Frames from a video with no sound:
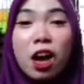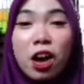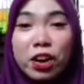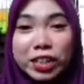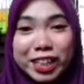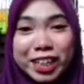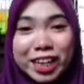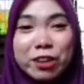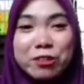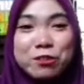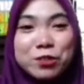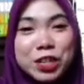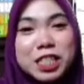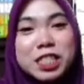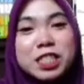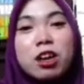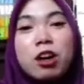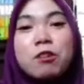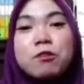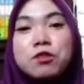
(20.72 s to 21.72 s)
Okay,
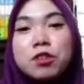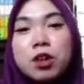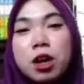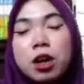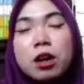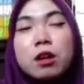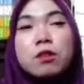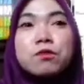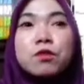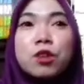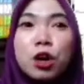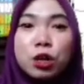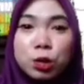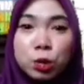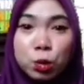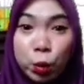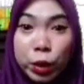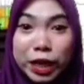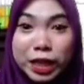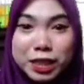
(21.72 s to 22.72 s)
first of all, for
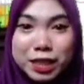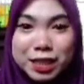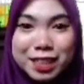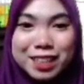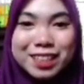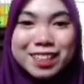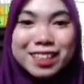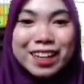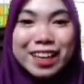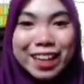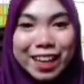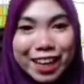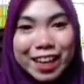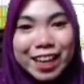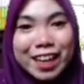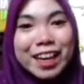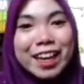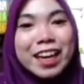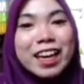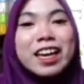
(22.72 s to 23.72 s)
question
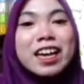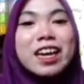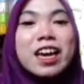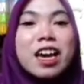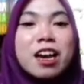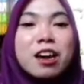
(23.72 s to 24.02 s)
A,